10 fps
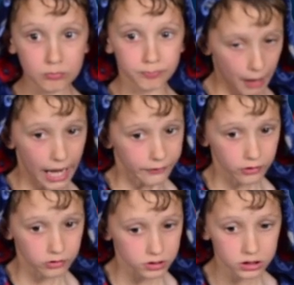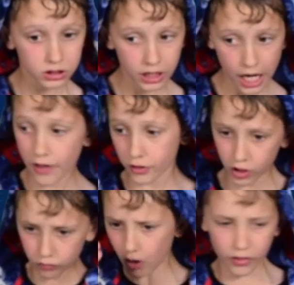Panthers, and they're
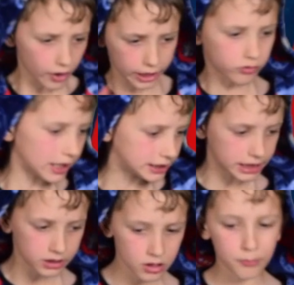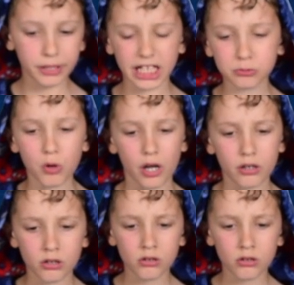going to run like crazy. But guess what?